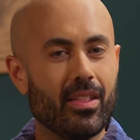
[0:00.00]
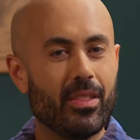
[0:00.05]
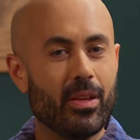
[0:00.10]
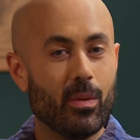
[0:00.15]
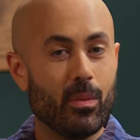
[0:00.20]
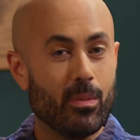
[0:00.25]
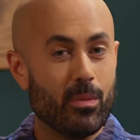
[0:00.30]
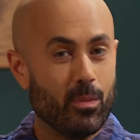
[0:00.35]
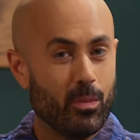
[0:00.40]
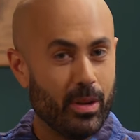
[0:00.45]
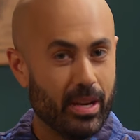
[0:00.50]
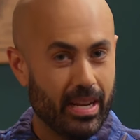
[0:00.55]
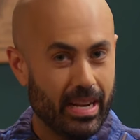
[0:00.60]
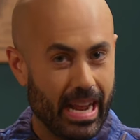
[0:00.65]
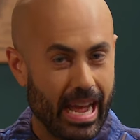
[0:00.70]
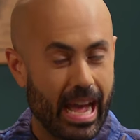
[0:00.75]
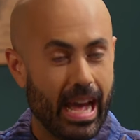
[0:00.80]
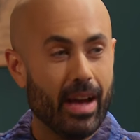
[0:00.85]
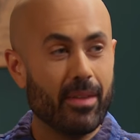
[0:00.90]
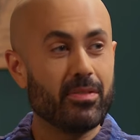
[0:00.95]
that we can
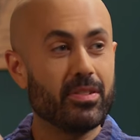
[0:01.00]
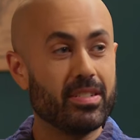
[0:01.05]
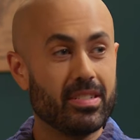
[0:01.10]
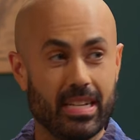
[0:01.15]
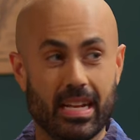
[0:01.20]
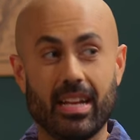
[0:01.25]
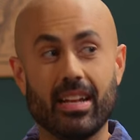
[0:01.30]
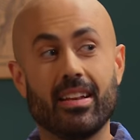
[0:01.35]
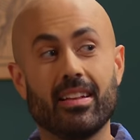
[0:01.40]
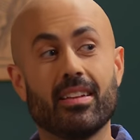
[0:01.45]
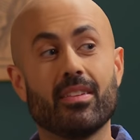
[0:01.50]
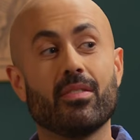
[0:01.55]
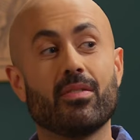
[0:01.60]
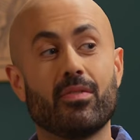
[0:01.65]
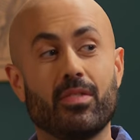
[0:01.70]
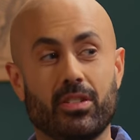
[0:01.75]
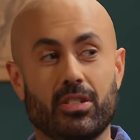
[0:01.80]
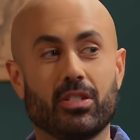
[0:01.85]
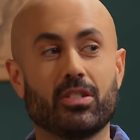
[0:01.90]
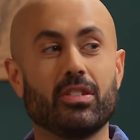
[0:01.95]
have said
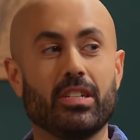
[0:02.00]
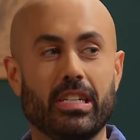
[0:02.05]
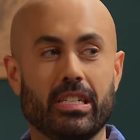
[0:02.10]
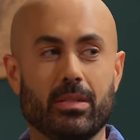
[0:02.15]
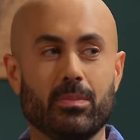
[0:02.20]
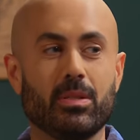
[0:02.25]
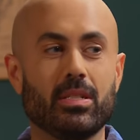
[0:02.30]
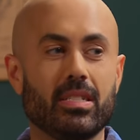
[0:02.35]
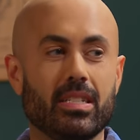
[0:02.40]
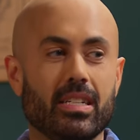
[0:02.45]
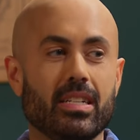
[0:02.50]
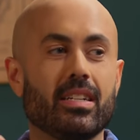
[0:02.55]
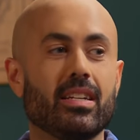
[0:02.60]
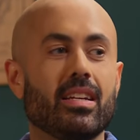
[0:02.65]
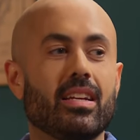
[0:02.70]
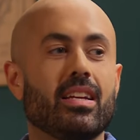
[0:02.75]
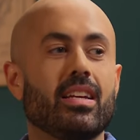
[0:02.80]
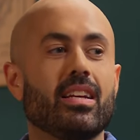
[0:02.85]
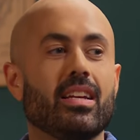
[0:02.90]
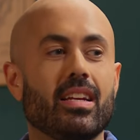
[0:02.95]
physical intimacy
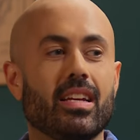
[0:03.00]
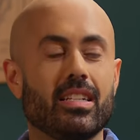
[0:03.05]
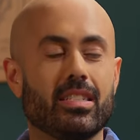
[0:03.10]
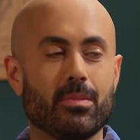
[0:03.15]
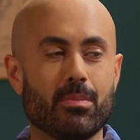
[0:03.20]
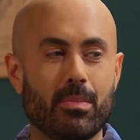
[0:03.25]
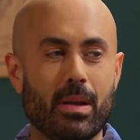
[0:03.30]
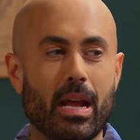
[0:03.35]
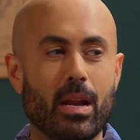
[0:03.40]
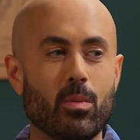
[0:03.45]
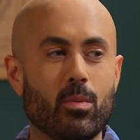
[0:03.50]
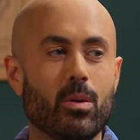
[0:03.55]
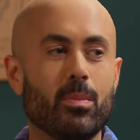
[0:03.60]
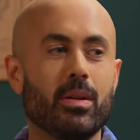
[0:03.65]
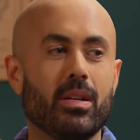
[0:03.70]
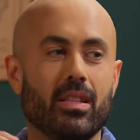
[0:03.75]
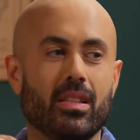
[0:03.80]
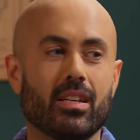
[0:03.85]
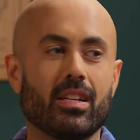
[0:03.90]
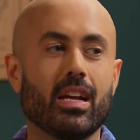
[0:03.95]
is a man and
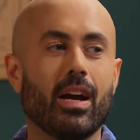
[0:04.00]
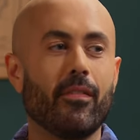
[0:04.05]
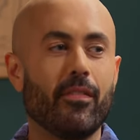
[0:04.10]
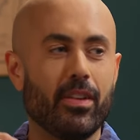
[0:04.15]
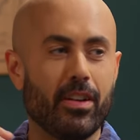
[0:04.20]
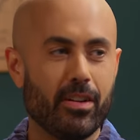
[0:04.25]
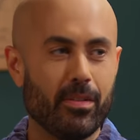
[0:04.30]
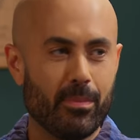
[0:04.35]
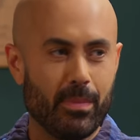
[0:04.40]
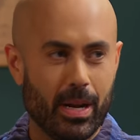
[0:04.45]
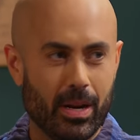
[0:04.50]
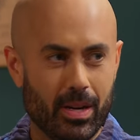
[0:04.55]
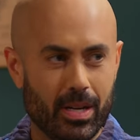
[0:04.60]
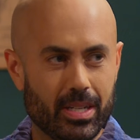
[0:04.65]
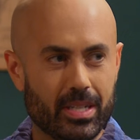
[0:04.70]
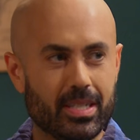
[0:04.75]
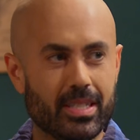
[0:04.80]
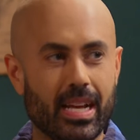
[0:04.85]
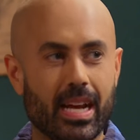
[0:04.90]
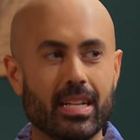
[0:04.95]
woman in the covenant of
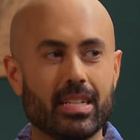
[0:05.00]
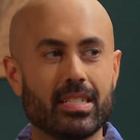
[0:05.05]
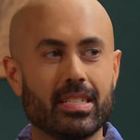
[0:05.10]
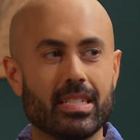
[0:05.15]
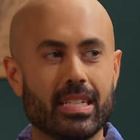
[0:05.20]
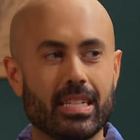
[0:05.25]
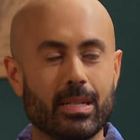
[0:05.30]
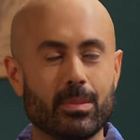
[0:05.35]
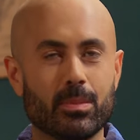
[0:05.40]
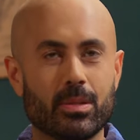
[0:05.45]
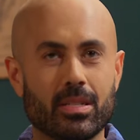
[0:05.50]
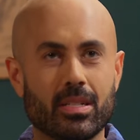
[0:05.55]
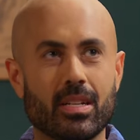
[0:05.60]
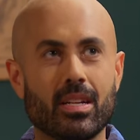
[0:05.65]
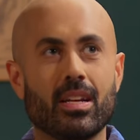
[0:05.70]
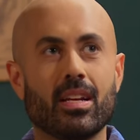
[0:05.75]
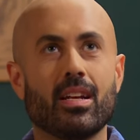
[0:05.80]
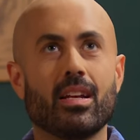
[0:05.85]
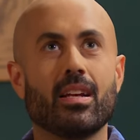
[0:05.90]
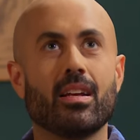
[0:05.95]
marriage. That seems,
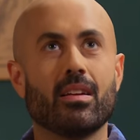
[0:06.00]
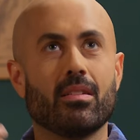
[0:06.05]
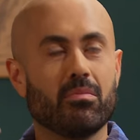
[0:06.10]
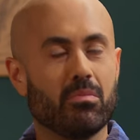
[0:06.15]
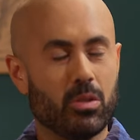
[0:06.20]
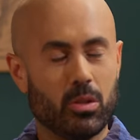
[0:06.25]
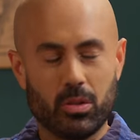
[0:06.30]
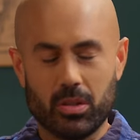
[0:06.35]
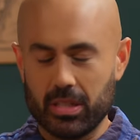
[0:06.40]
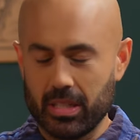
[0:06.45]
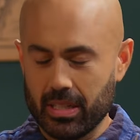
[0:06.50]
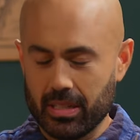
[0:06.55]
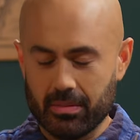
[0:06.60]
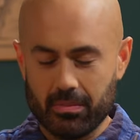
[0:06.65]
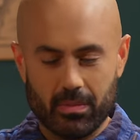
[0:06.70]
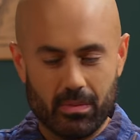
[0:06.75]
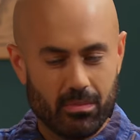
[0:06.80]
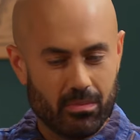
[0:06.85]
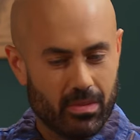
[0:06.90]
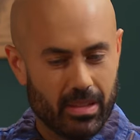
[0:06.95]
using
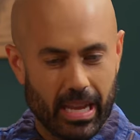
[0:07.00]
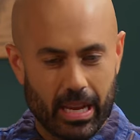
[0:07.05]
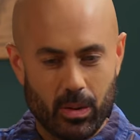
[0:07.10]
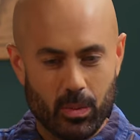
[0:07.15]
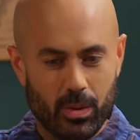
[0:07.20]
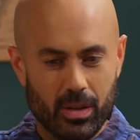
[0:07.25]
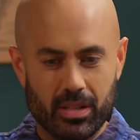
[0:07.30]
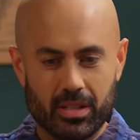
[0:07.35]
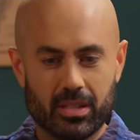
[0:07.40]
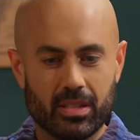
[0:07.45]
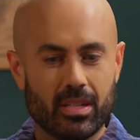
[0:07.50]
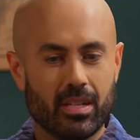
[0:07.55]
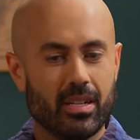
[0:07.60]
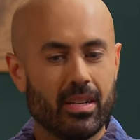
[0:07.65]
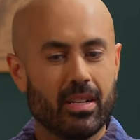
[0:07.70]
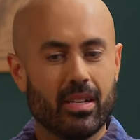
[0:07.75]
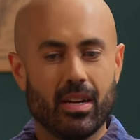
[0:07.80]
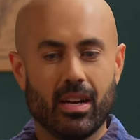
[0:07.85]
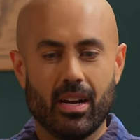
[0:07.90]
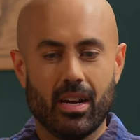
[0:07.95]
language,
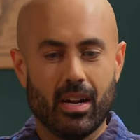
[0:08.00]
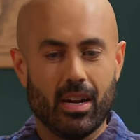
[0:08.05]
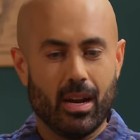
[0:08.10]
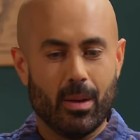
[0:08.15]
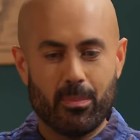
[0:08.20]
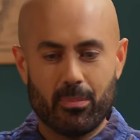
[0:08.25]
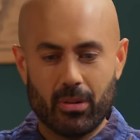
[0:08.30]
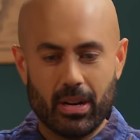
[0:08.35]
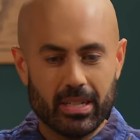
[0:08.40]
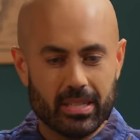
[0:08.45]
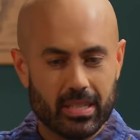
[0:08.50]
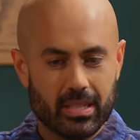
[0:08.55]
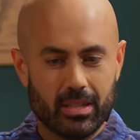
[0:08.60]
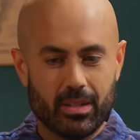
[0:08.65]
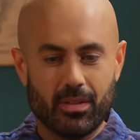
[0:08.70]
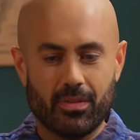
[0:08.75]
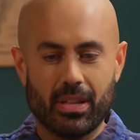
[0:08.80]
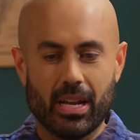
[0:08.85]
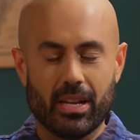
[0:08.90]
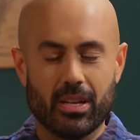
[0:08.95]
uh,
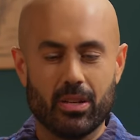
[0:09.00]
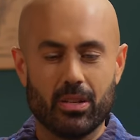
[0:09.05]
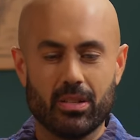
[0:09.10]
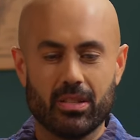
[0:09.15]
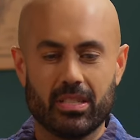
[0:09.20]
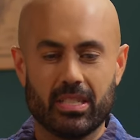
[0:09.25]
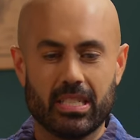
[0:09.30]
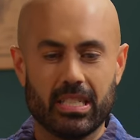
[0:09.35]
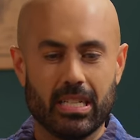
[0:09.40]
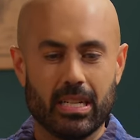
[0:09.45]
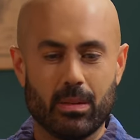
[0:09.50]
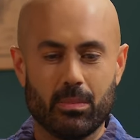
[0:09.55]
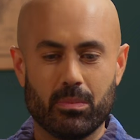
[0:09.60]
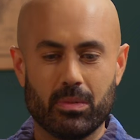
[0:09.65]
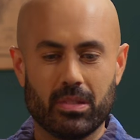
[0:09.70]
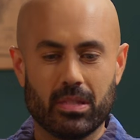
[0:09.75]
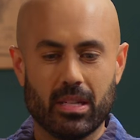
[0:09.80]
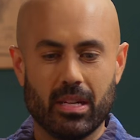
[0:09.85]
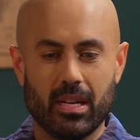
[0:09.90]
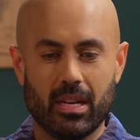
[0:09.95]
oppressive, that
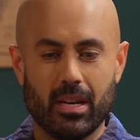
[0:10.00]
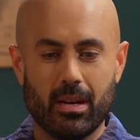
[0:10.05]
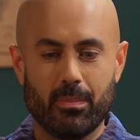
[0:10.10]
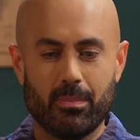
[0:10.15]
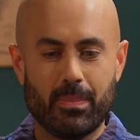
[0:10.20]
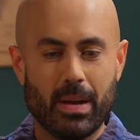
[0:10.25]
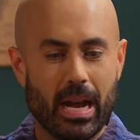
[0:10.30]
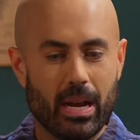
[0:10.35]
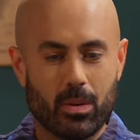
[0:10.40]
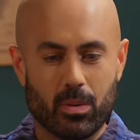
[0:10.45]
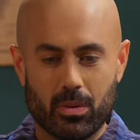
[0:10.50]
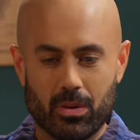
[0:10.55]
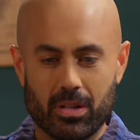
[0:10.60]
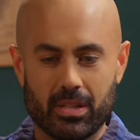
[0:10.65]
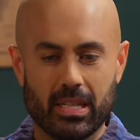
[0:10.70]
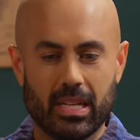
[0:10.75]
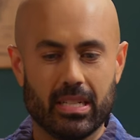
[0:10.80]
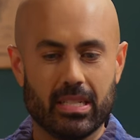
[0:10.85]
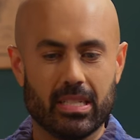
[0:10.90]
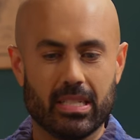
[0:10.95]
seems uh,
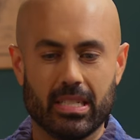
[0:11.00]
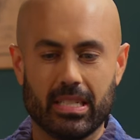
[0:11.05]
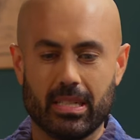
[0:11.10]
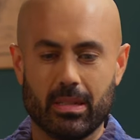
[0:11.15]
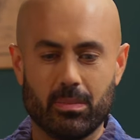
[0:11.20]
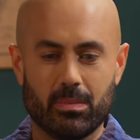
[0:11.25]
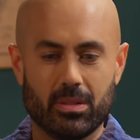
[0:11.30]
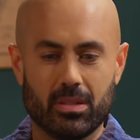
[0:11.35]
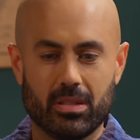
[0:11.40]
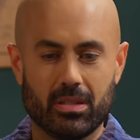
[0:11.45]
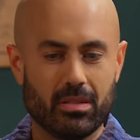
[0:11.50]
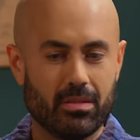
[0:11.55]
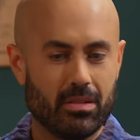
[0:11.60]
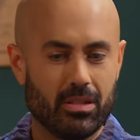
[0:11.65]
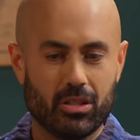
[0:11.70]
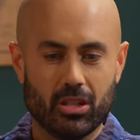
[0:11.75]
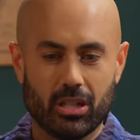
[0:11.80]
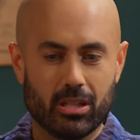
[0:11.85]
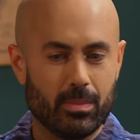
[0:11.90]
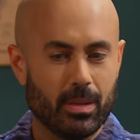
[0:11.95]
backwards, that seems
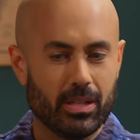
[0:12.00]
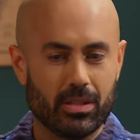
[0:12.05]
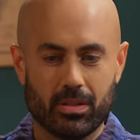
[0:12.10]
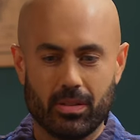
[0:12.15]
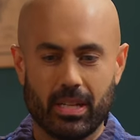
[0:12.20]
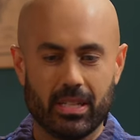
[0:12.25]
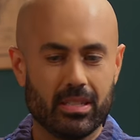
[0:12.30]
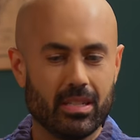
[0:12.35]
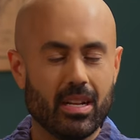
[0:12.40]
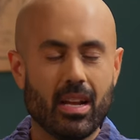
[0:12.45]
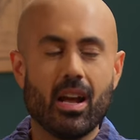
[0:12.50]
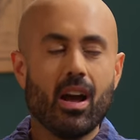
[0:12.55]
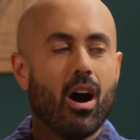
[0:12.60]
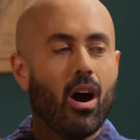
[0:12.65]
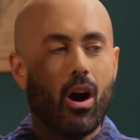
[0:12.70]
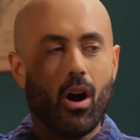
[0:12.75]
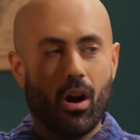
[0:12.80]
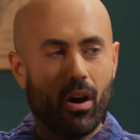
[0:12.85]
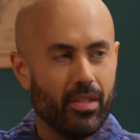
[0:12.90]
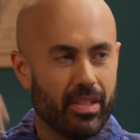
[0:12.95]
judgmental, that's
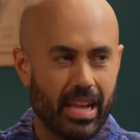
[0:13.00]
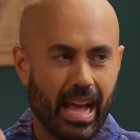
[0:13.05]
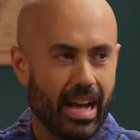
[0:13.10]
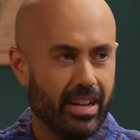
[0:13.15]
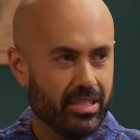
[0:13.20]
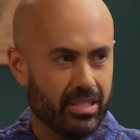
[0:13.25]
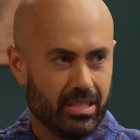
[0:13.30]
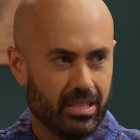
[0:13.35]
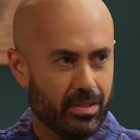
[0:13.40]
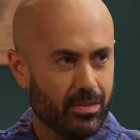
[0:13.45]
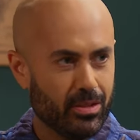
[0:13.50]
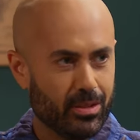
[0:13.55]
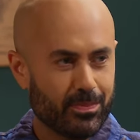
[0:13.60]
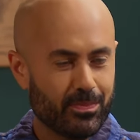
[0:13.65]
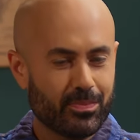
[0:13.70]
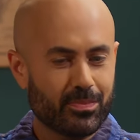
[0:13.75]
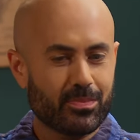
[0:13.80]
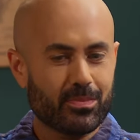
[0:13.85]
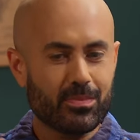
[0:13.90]
all the adjectives. Mm-hmm.